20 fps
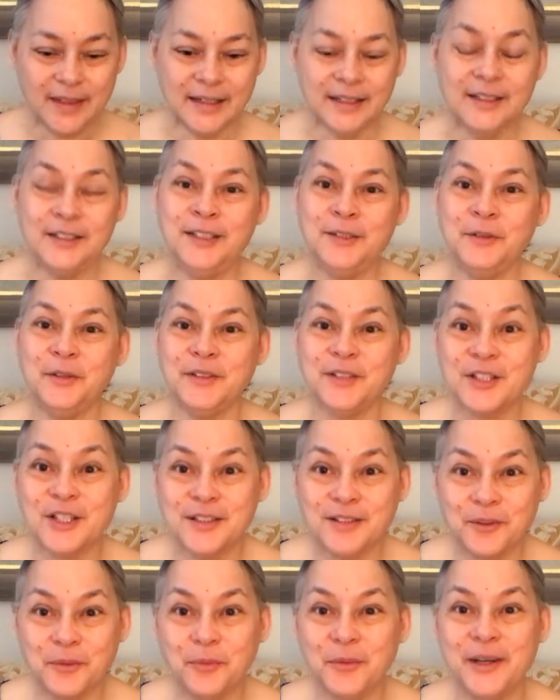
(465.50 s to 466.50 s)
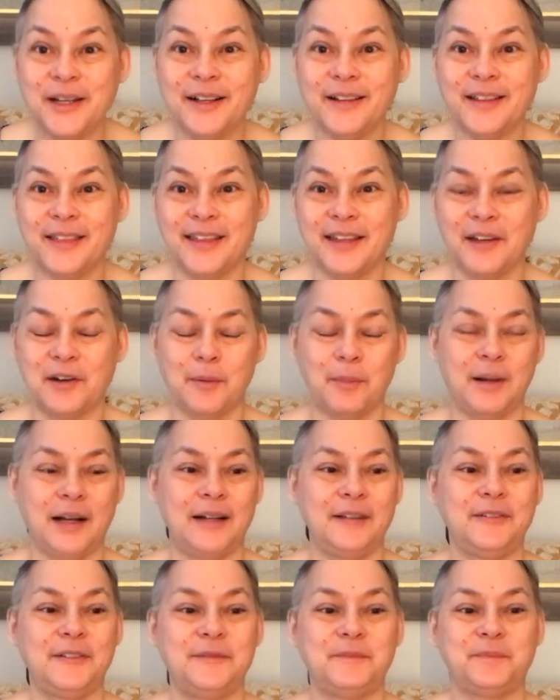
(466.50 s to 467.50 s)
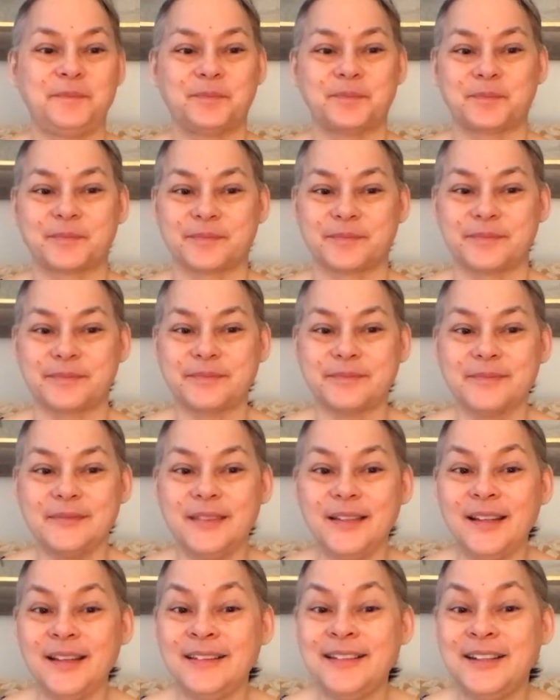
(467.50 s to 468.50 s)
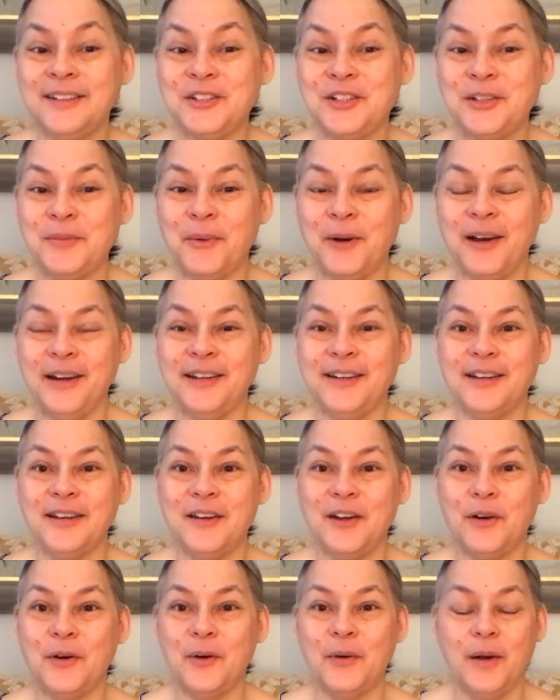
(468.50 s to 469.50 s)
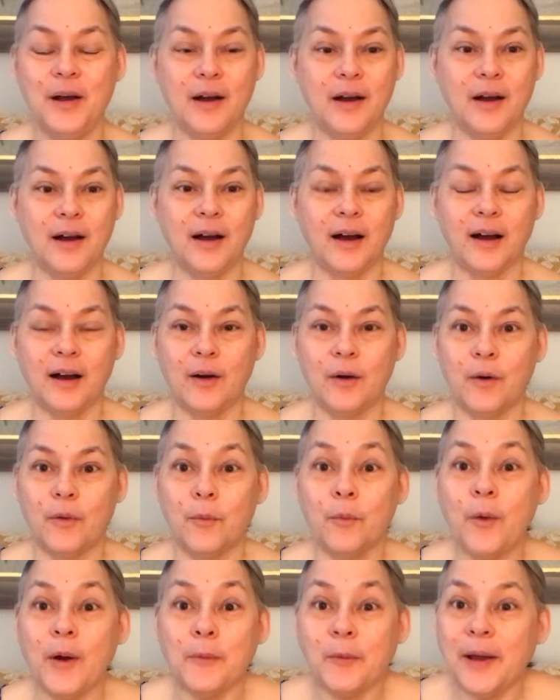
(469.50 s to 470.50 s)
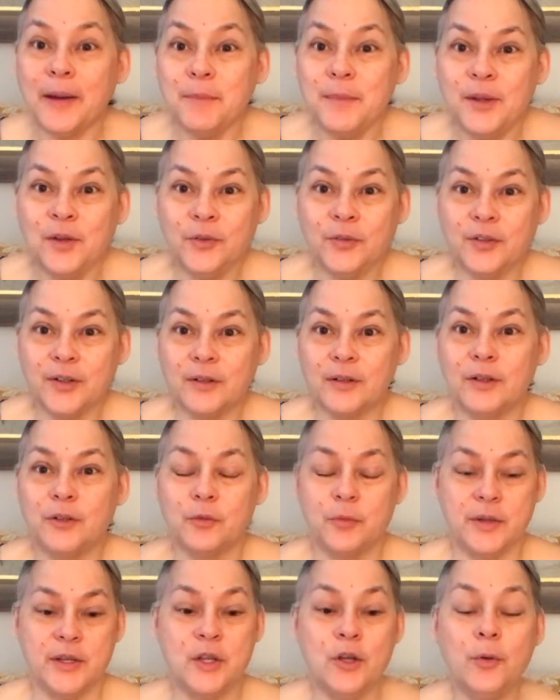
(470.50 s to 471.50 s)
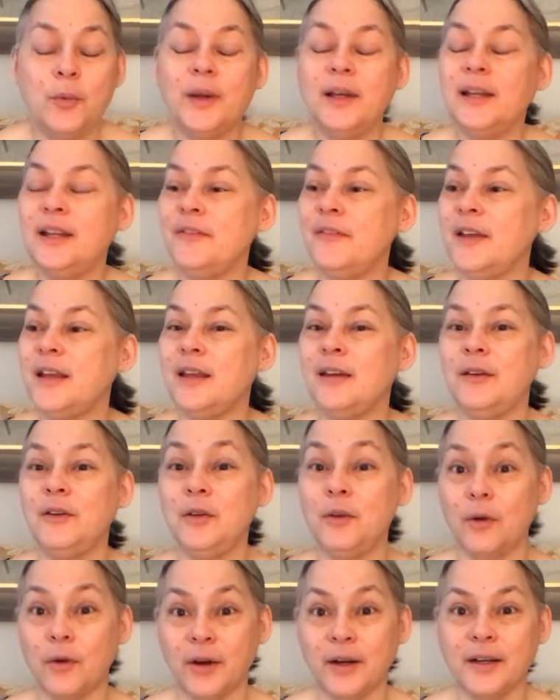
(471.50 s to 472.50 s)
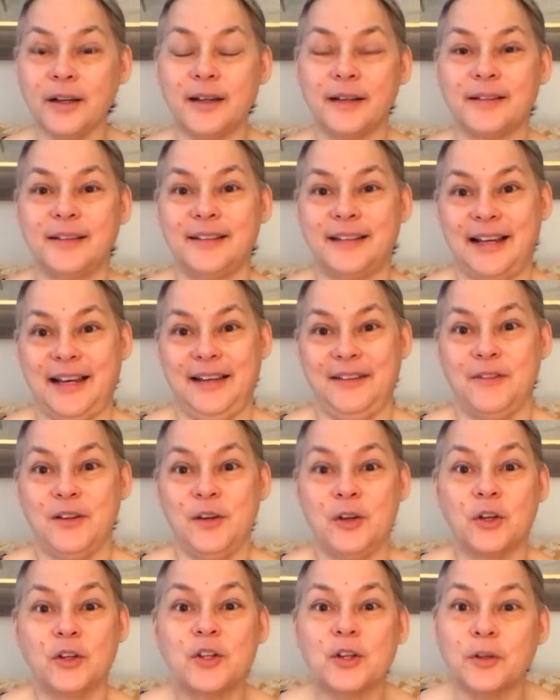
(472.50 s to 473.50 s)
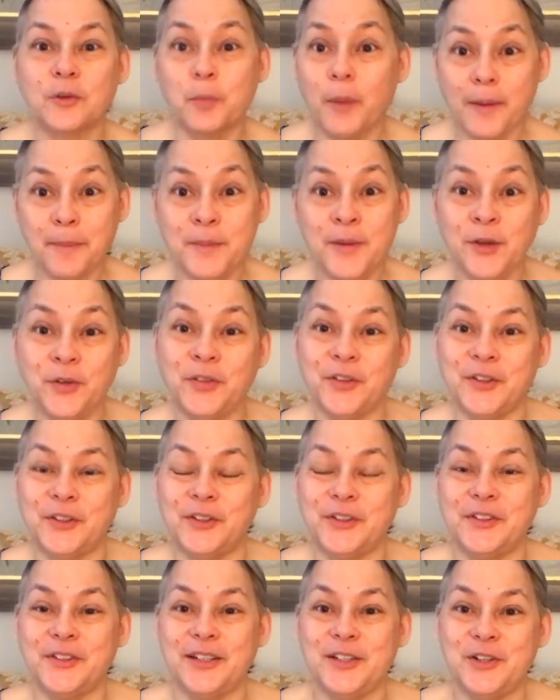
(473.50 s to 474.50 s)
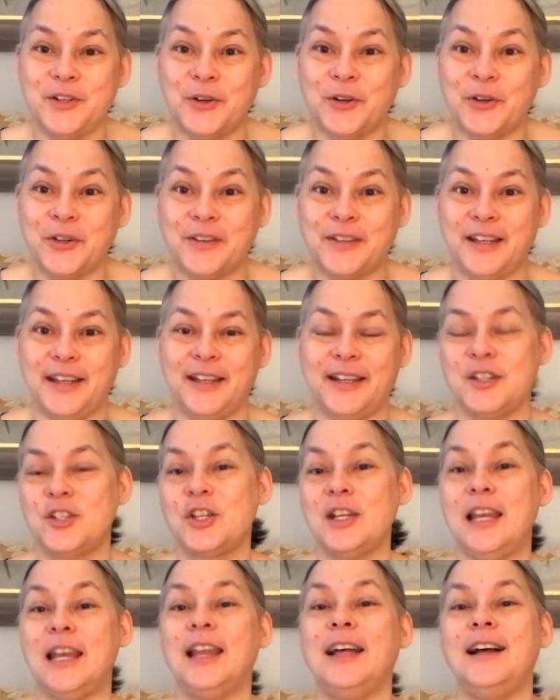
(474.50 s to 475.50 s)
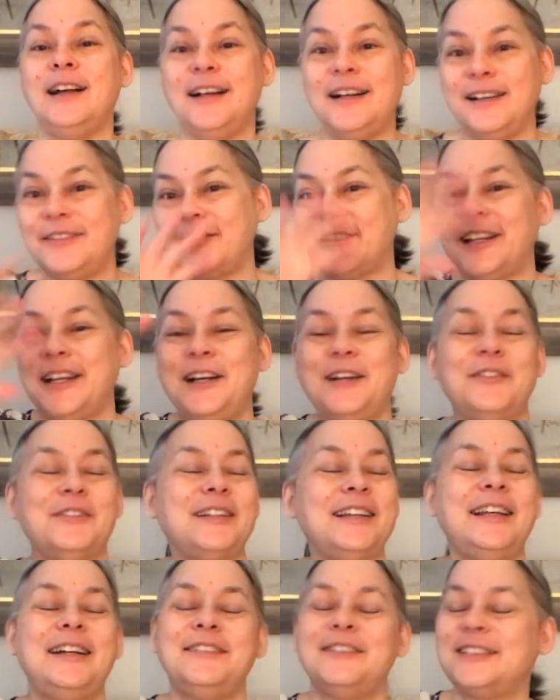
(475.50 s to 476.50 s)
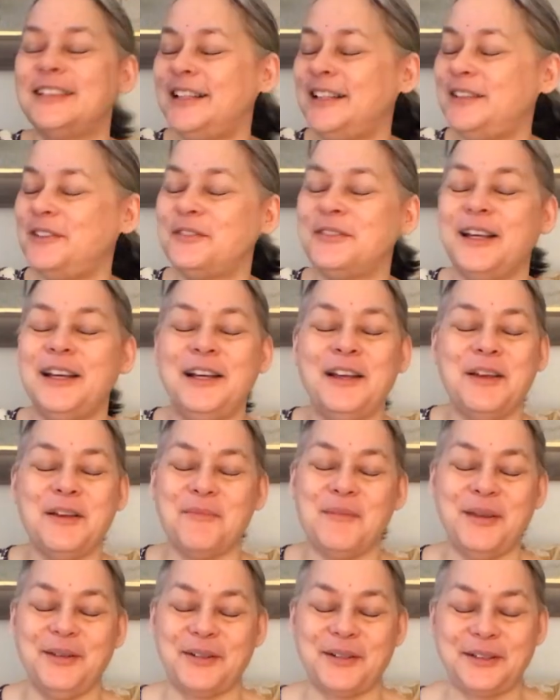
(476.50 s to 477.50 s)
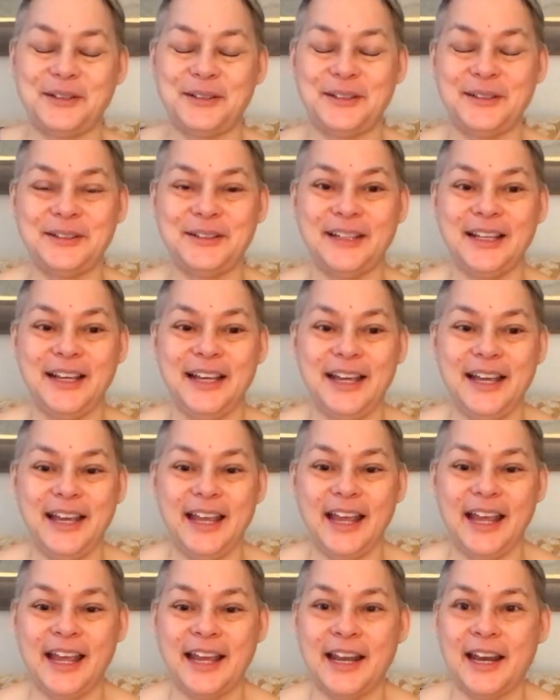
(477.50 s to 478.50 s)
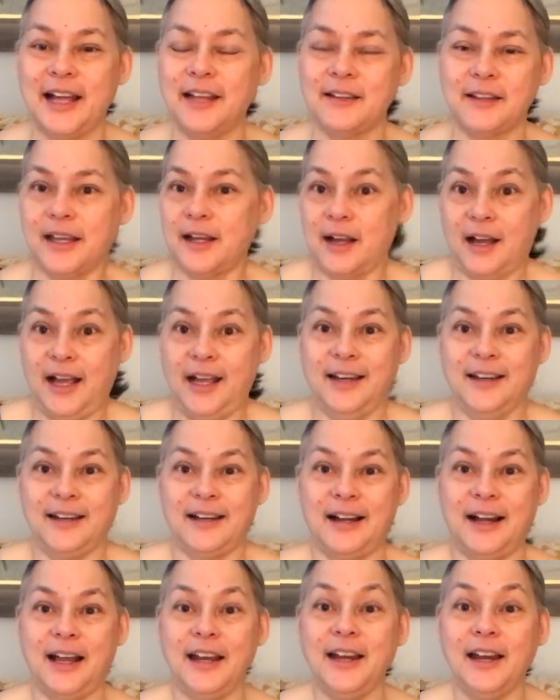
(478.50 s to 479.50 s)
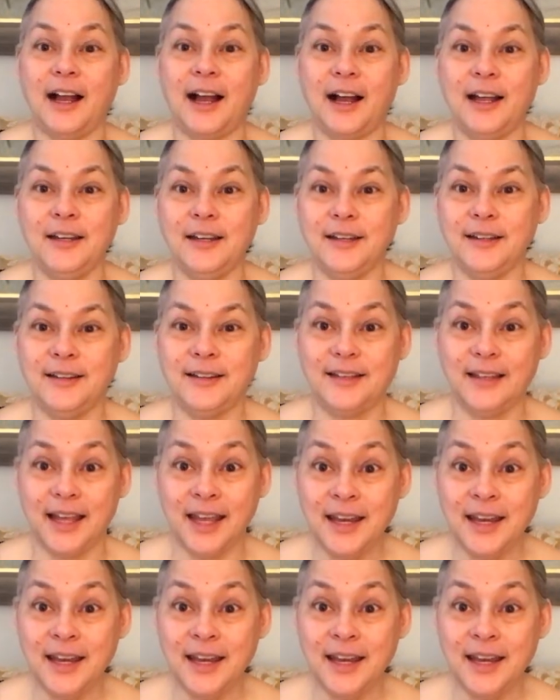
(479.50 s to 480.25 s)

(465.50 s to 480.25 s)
she's a real theater buff. So she wanted to know, what musicals, when you were living in New York, because I lived in New York, she goes, what musicals did you go to see? Because she loves musicals. And I was like, I didn't see